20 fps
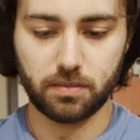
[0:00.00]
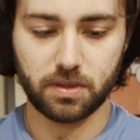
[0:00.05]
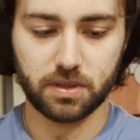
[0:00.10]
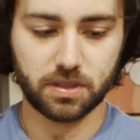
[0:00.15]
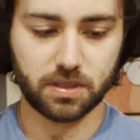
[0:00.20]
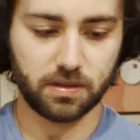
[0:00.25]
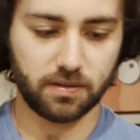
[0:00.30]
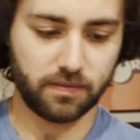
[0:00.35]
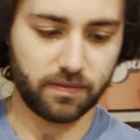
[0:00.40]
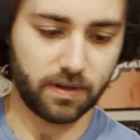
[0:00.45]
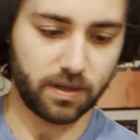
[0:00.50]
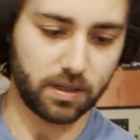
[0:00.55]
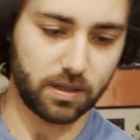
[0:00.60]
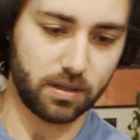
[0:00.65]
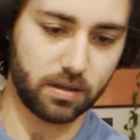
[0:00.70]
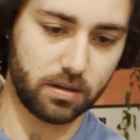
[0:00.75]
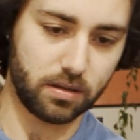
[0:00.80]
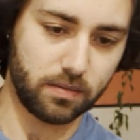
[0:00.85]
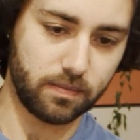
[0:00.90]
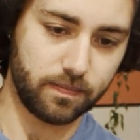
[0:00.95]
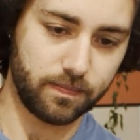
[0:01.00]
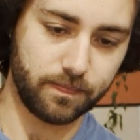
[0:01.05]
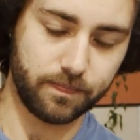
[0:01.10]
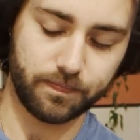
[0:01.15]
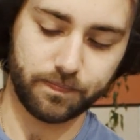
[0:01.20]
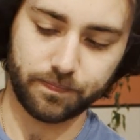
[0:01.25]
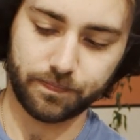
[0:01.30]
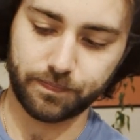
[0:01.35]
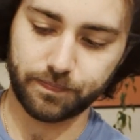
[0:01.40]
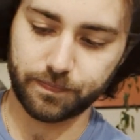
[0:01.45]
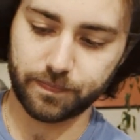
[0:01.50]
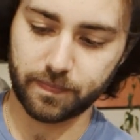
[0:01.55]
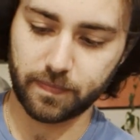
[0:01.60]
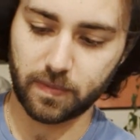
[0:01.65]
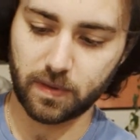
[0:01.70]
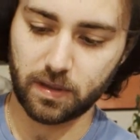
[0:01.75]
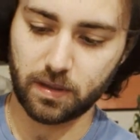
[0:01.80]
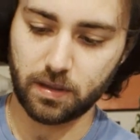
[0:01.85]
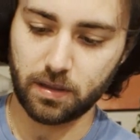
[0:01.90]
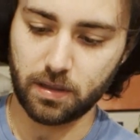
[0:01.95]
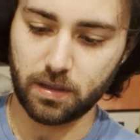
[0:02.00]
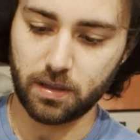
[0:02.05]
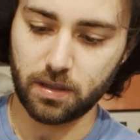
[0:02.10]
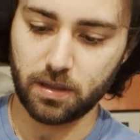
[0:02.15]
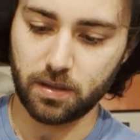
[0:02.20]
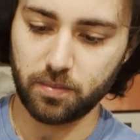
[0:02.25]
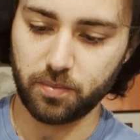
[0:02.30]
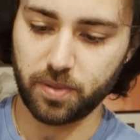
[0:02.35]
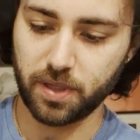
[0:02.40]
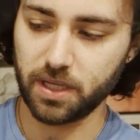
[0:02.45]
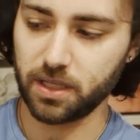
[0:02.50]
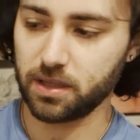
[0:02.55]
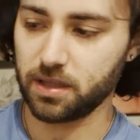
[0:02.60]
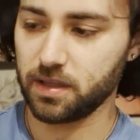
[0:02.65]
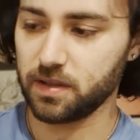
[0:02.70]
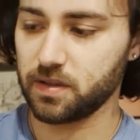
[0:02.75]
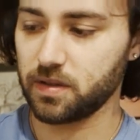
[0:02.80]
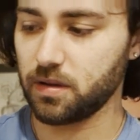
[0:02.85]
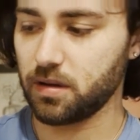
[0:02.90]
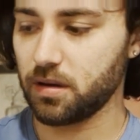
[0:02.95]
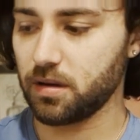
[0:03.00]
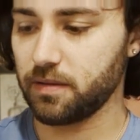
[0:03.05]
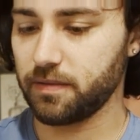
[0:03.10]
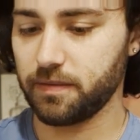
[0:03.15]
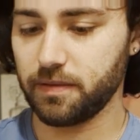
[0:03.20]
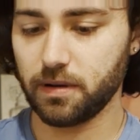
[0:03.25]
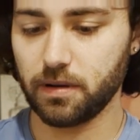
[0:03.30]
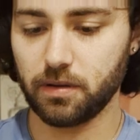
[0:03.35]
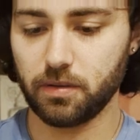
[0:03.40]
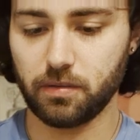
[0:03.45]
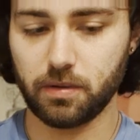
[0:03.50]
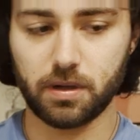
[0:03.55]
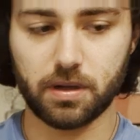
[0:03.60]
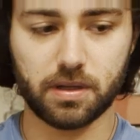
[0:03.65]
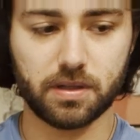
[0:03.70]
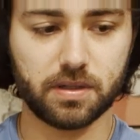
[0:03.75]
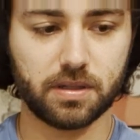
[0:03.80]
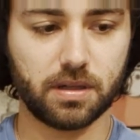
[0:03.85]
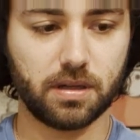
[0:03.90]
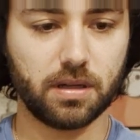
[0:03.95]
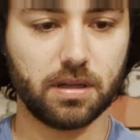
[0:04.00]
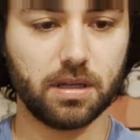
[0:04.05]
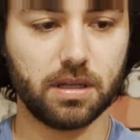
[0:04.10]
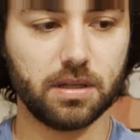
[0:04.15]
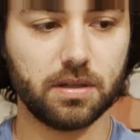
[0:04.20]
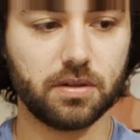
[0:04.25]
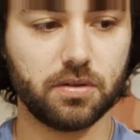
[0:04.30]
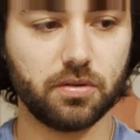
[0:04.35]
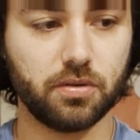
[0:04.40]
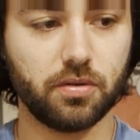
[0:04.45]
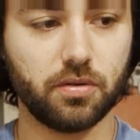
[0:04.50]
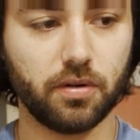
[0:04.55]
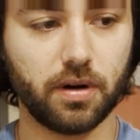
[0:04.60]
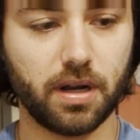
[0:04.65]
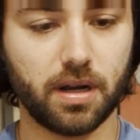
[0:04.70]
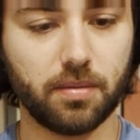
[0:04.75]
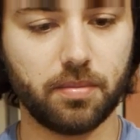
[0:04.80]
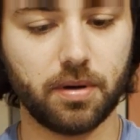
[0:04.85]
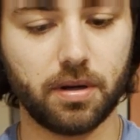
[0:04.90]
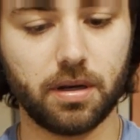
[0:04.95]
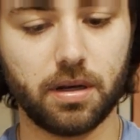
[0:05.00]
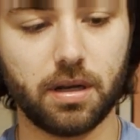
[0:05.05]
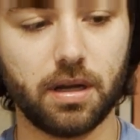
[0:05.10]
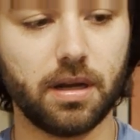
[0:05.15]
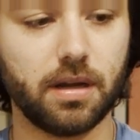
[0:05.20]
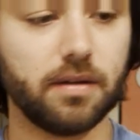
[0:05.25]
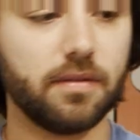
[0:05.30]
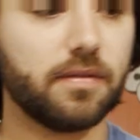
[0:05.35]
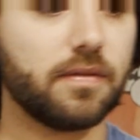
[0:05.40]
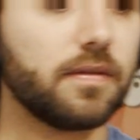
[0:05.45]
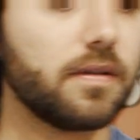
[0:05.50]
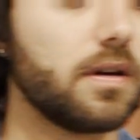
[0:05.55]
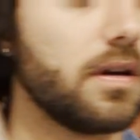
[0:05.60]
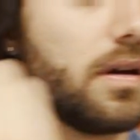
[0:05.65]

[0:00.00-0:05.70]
see if I can pick this off, otherwise I need to grab a knife.